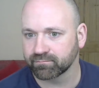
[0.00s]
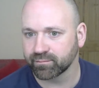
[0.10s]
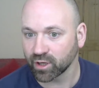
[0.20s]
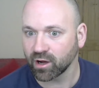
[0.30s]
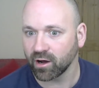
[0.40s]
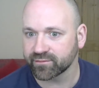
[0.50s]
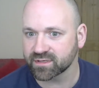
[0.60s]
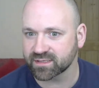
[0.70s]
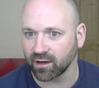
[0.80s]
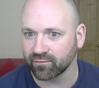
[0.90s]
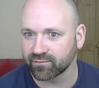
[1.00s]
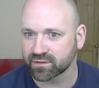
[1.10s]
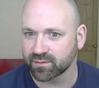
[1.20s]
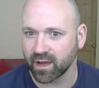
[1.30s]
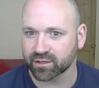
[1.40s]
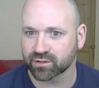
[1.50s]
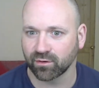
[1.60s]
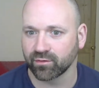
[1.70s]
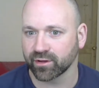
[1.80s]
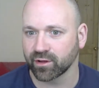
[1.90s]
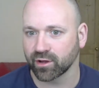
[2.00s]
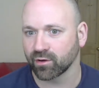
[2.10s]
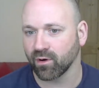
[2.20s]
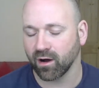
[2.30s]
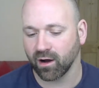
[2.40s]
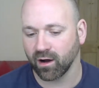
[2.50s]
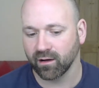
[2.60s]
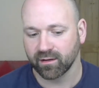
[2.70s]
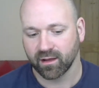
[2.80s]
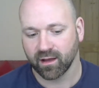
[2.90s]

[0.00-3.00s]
look after yourself, to make sure that you are